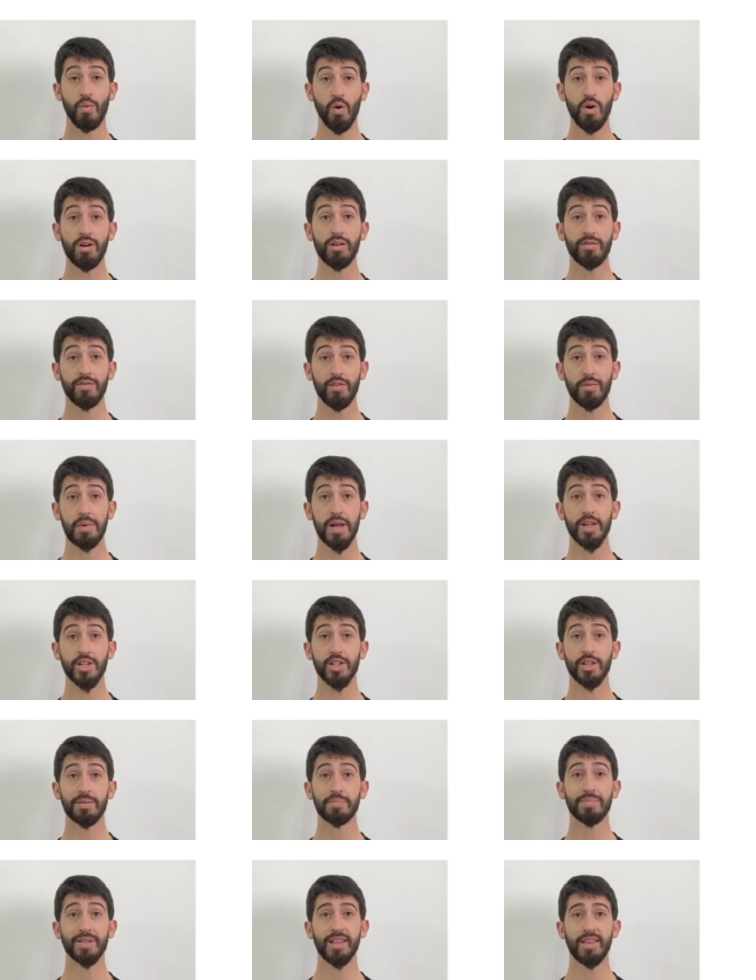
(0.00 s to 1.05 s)
more
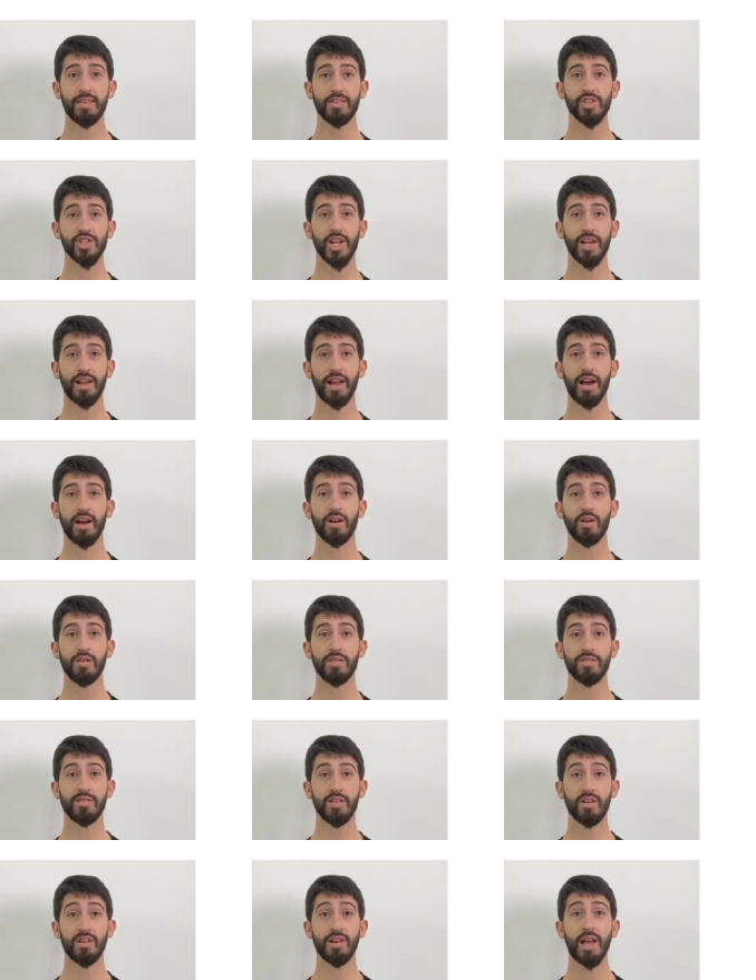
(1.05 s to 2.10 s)
information, please check out our
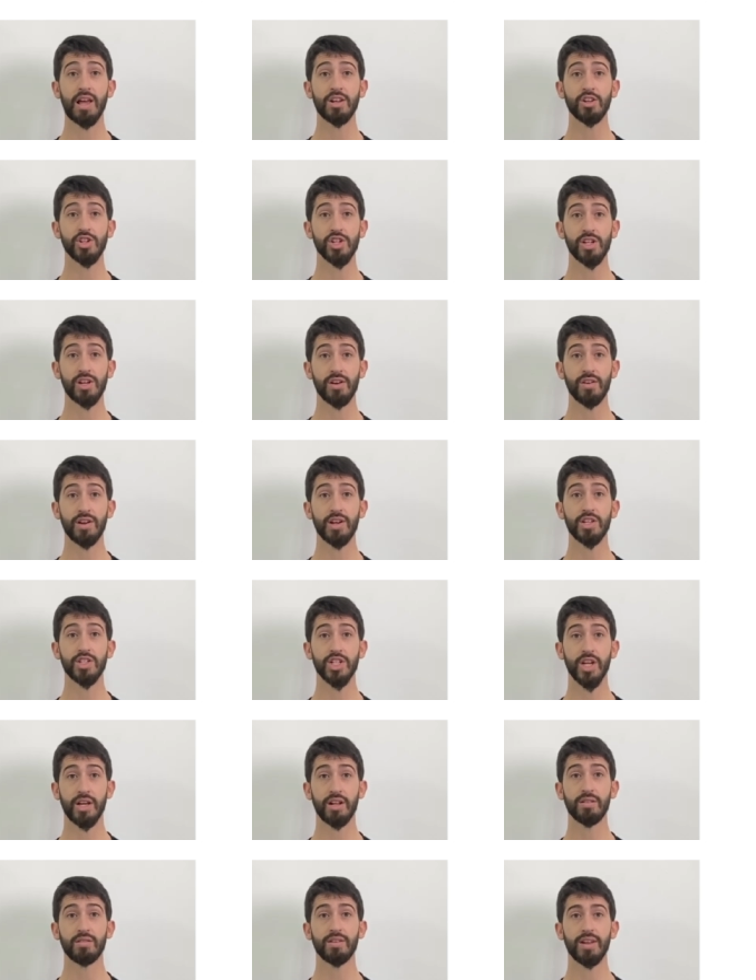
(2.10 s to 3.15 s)
Stern Engineering
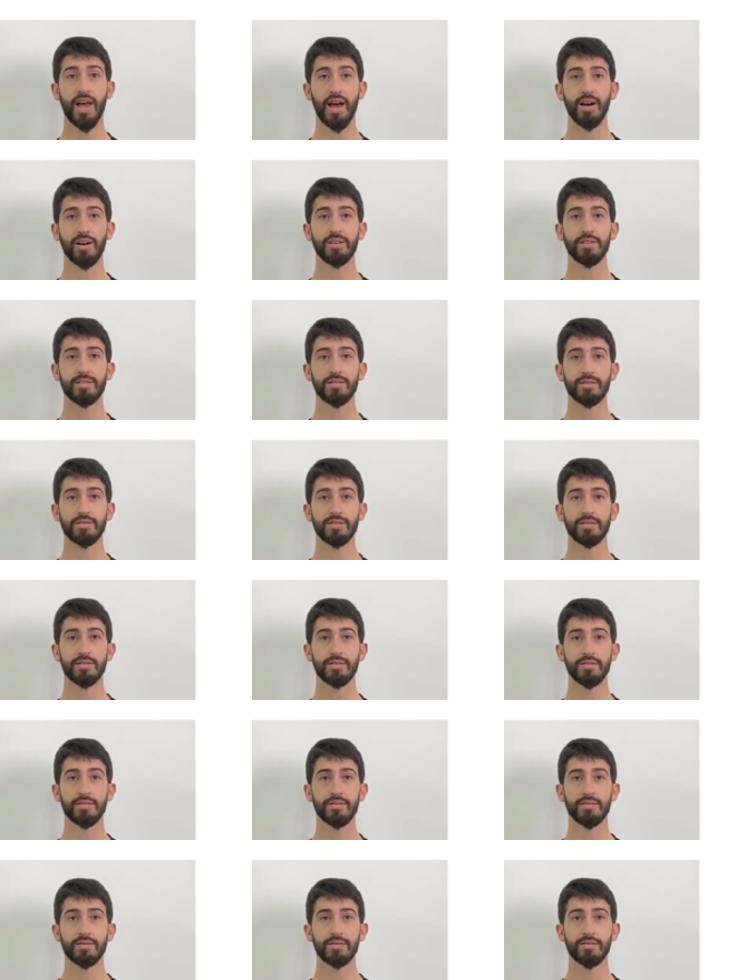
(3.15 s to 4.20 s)
channel now.
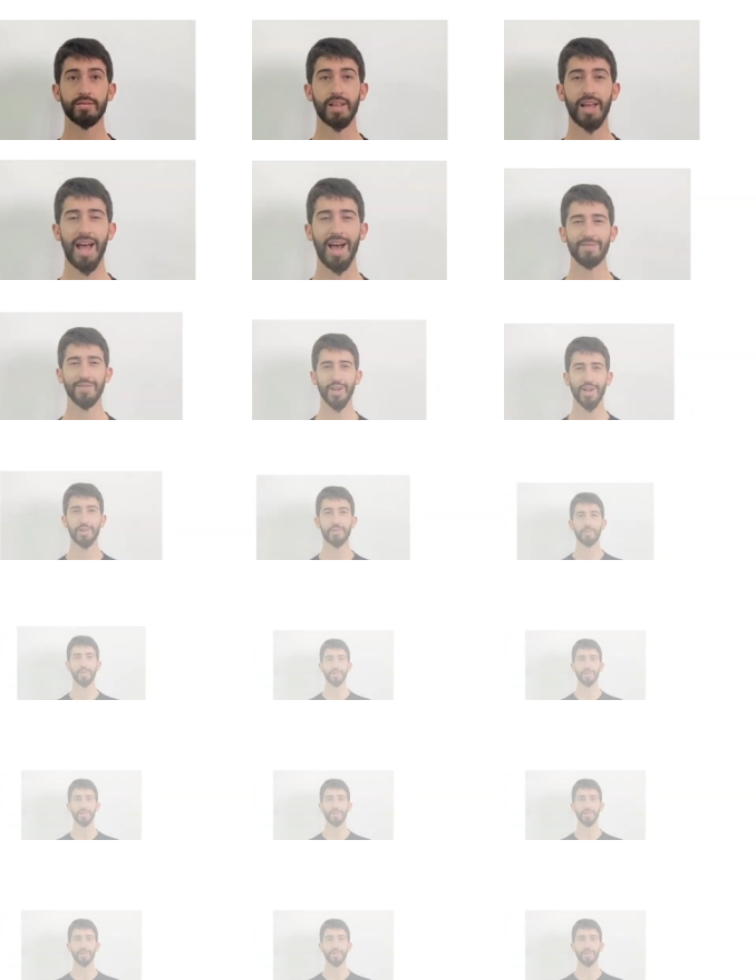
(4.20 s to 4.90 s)
Have a good